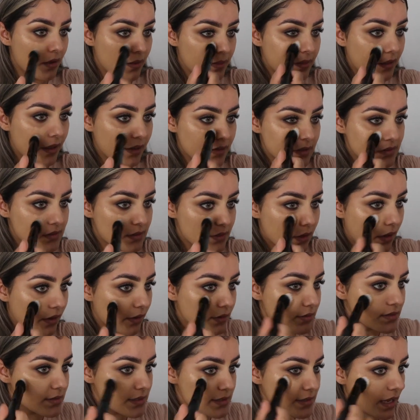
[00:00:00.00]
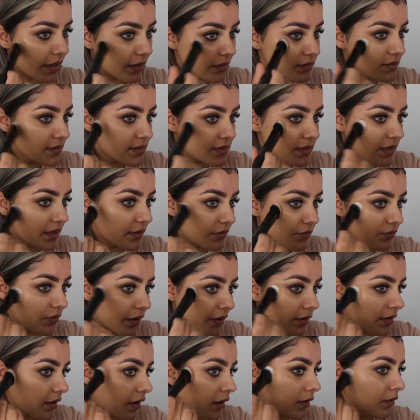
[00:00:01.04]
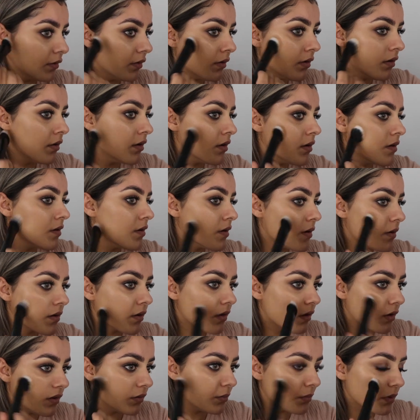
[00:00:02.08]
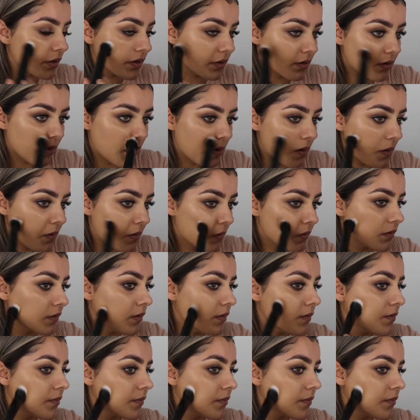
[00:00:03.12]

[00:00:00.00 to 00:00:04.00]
That is like second skin right now. Oh my god.